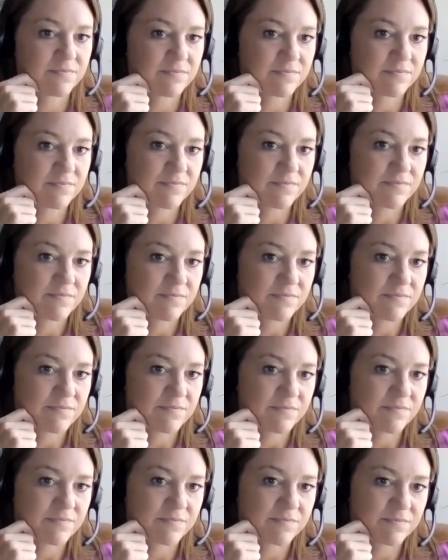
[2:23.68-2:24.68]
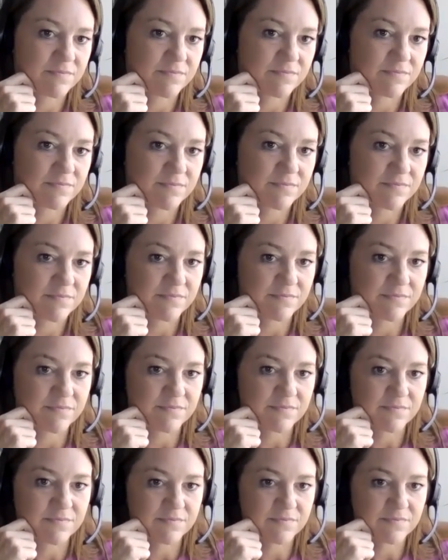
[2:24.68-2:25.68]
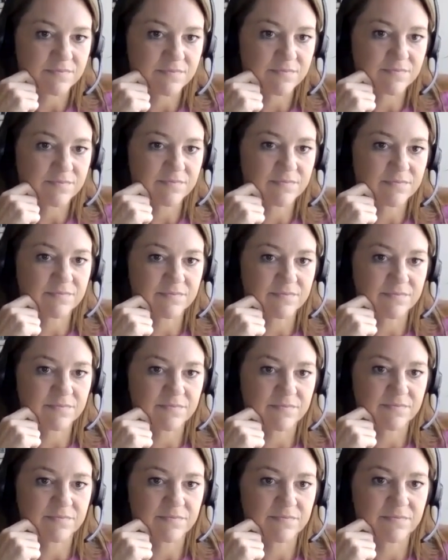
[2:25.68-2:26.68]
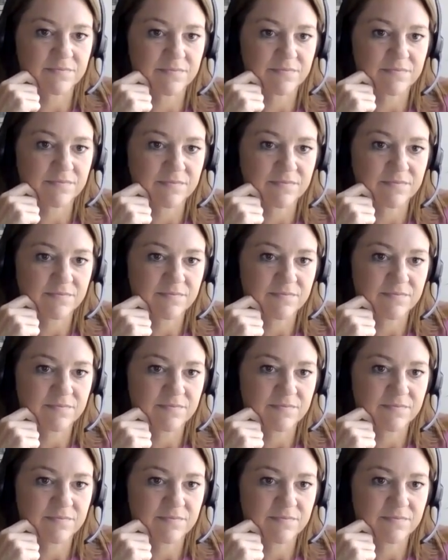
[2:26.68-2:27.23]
[no speech]